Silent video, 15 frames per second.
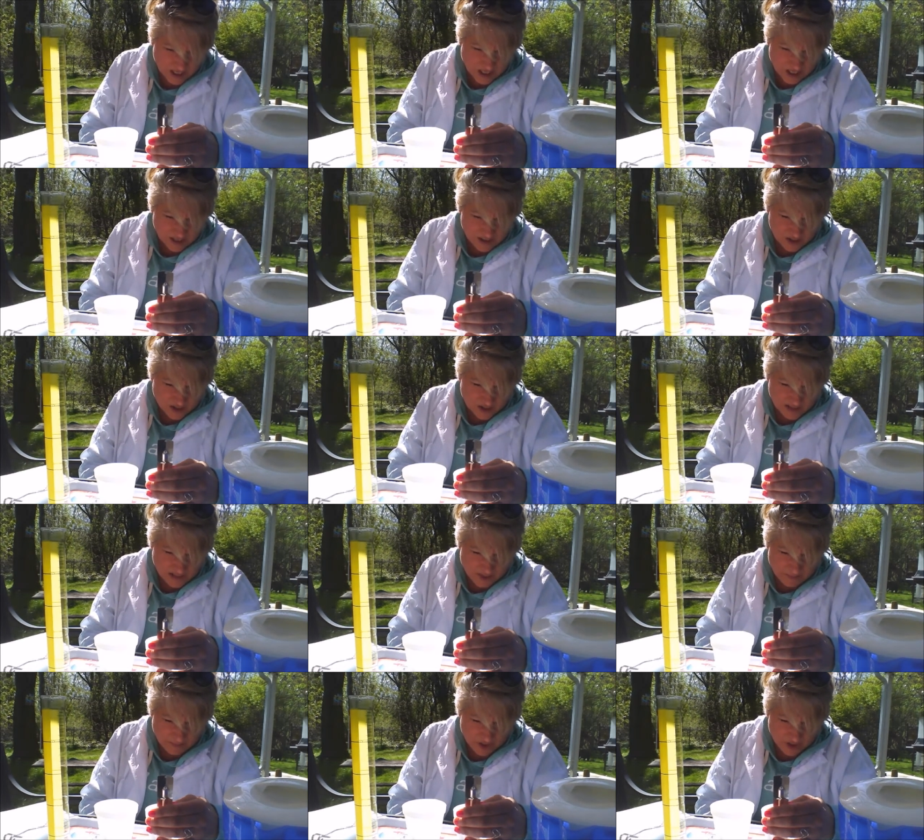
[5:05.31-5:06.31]
So the
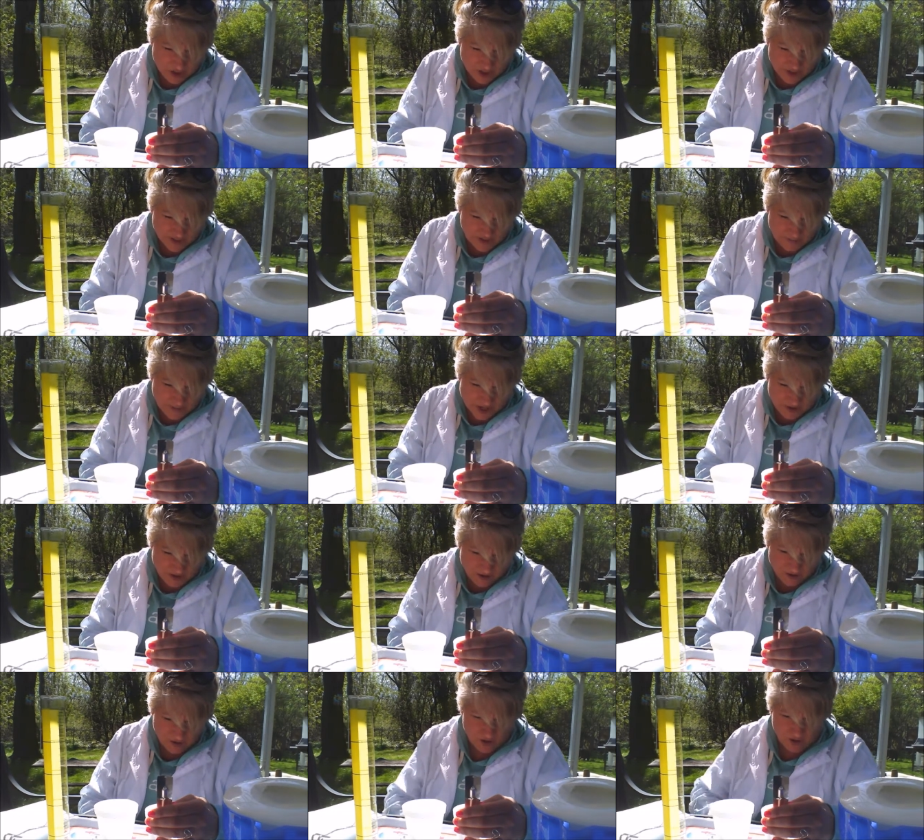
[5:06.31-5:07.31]
temperature is
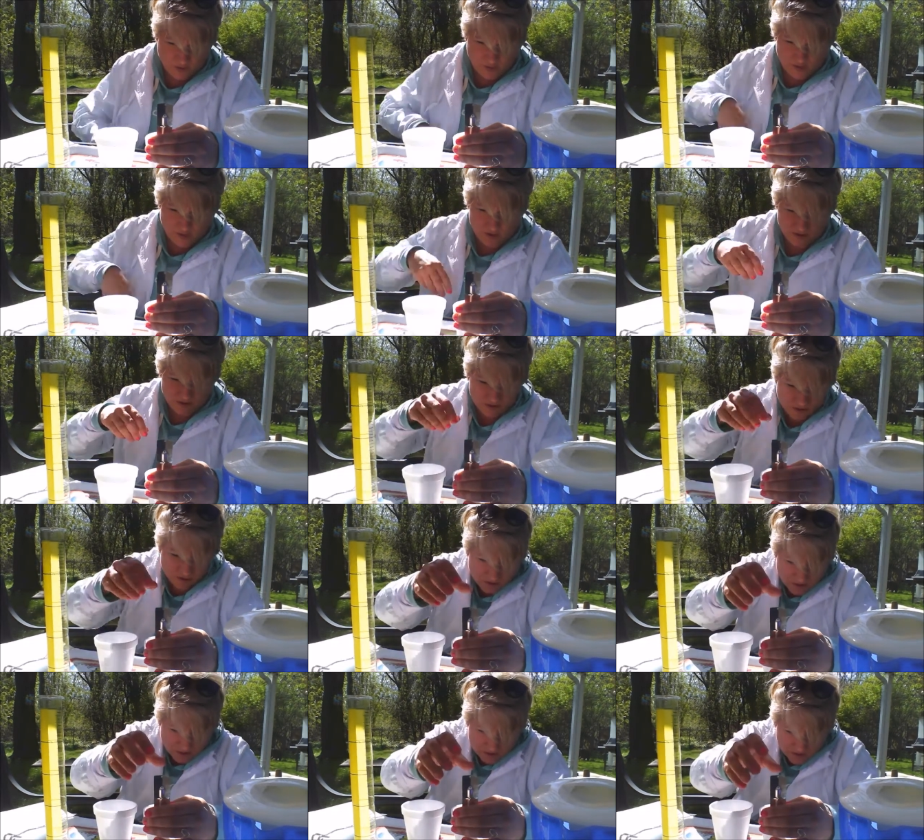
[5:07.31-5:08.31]
about
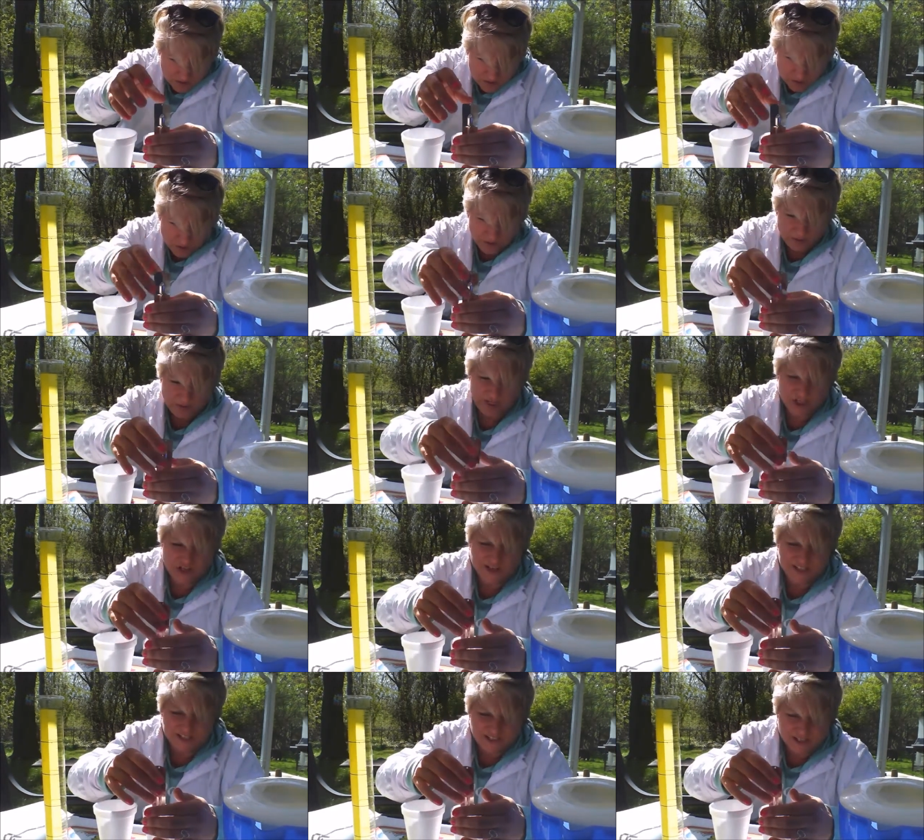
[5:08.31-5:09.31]
21
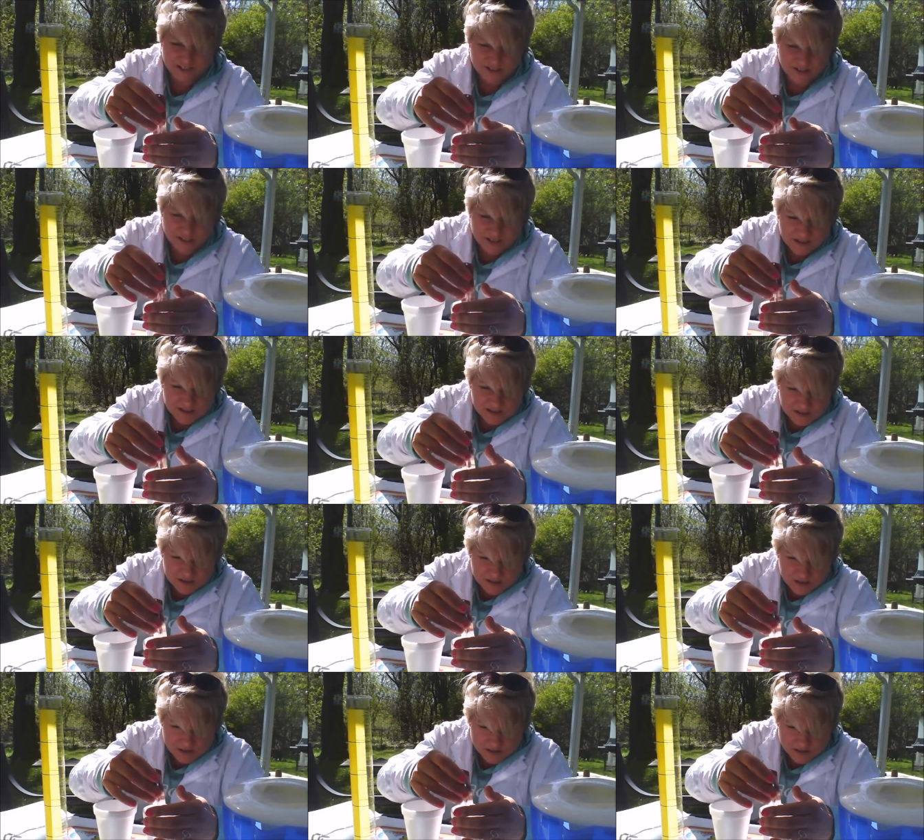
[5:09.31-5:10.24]
degrees Celsius,